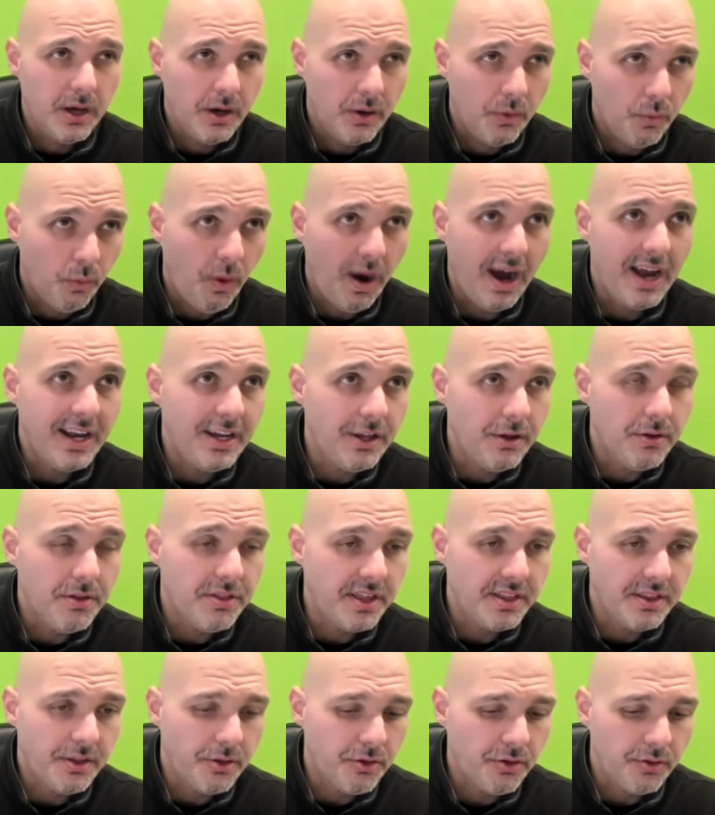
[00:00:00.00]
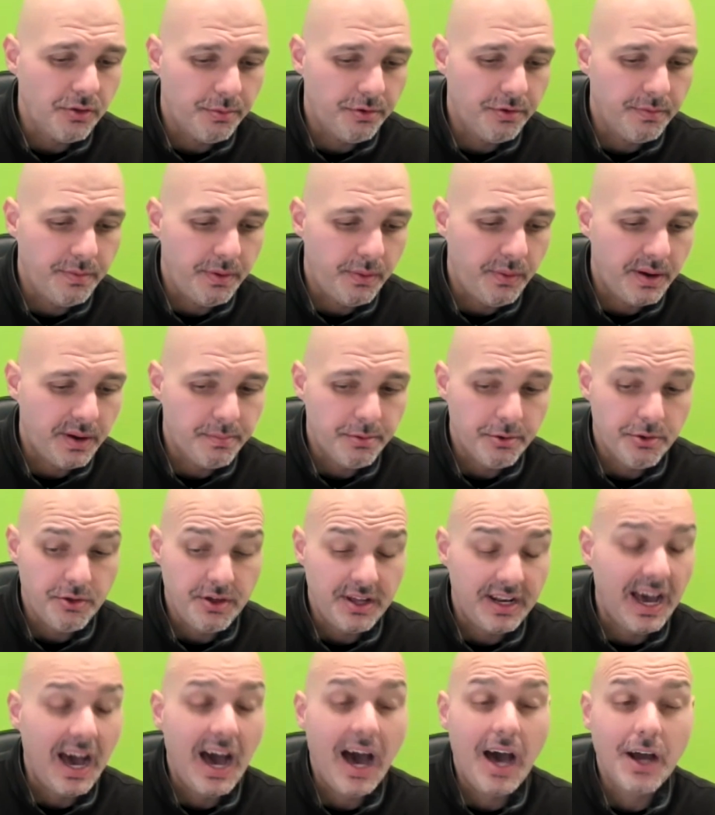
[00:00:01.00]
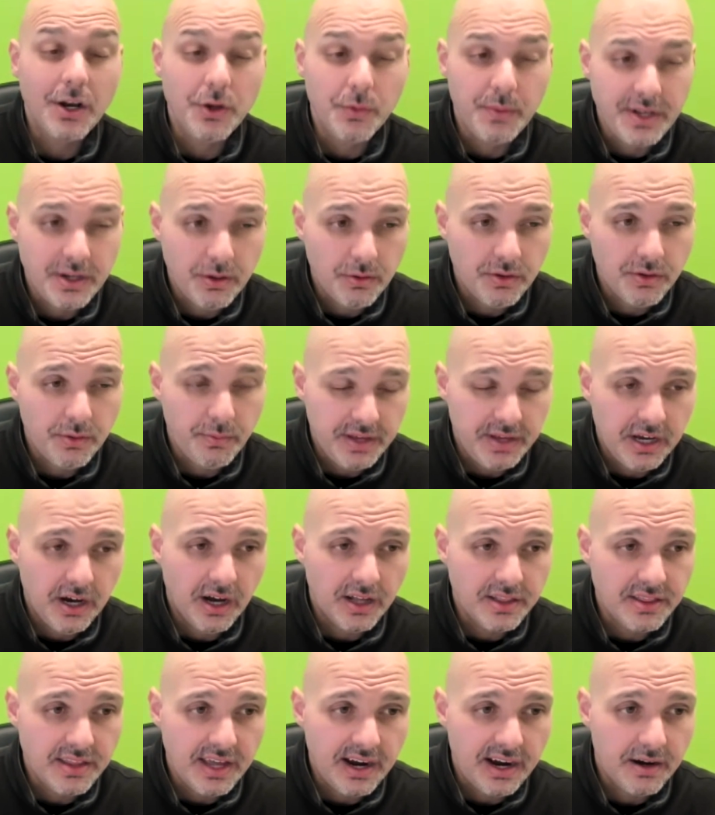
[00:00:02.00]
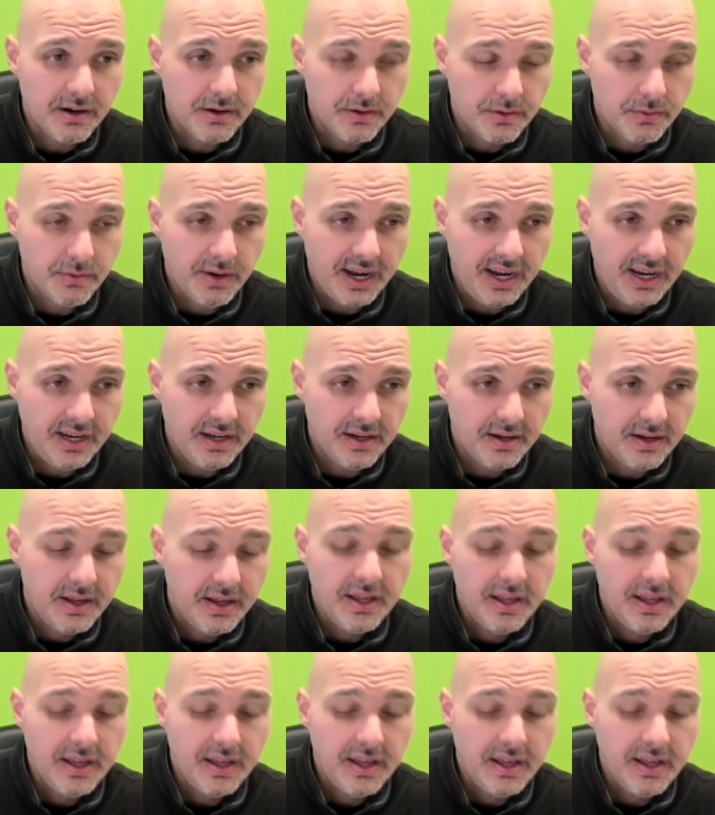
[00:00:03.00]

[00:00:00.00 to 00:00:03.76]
Why do you think this will improve by 1%? How do we know that we got there, right?